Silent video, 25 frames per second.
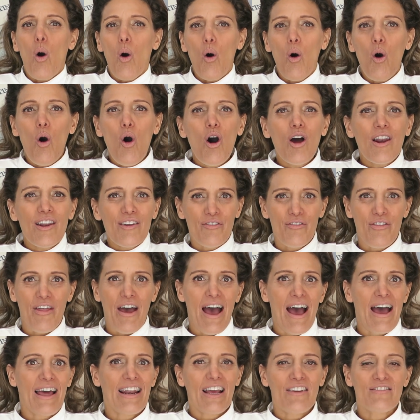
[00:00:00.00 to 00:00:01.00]
all of
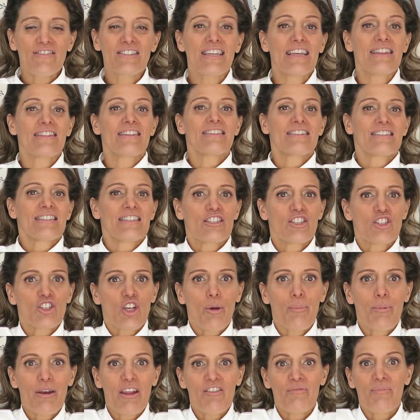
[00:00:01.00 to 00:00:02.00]
that. And I've said this in
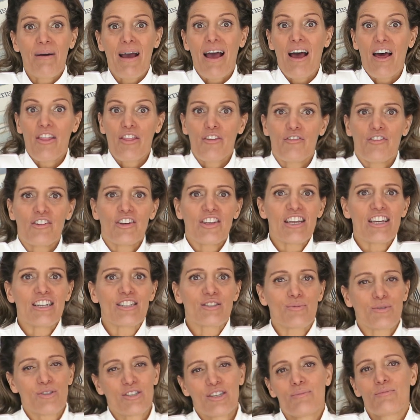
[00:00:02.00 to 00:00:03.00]
so many of my other
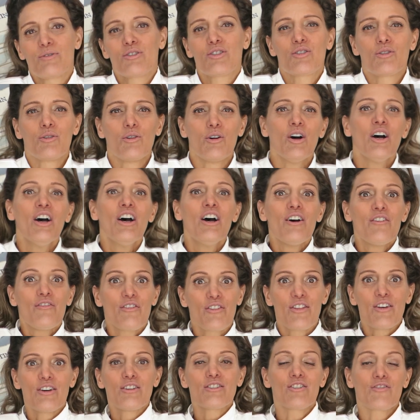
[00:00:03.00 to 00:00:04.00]
videos, which I'm sure
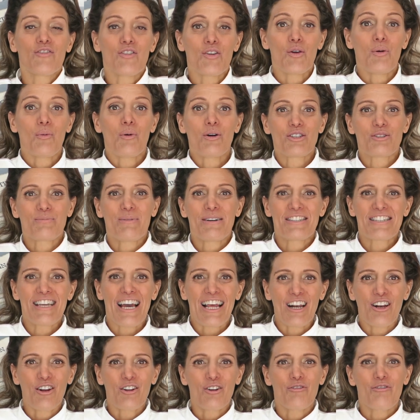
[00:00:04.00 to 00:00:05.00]
for those of you who watch my
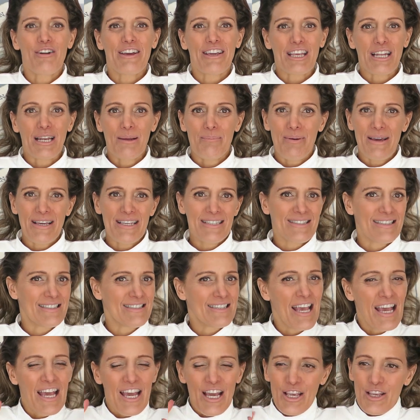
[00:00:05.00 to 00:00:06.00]
channel on a regular basis,